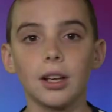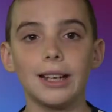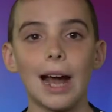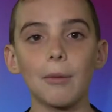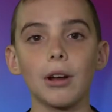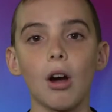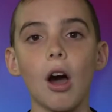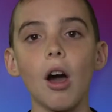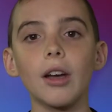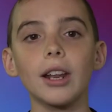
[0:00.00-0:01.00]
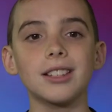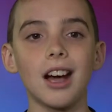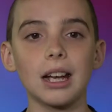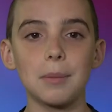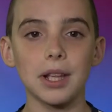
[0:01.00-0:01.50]
Now we are all going to
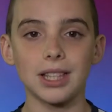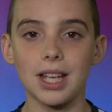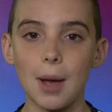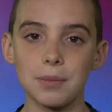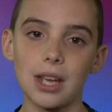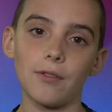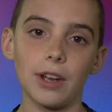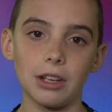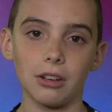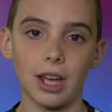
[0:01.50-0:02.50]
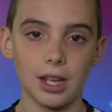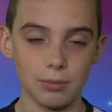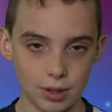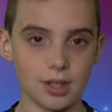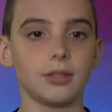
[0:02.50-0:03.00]
talk about the top 10 video
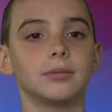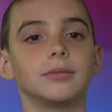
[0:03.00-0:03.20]
games.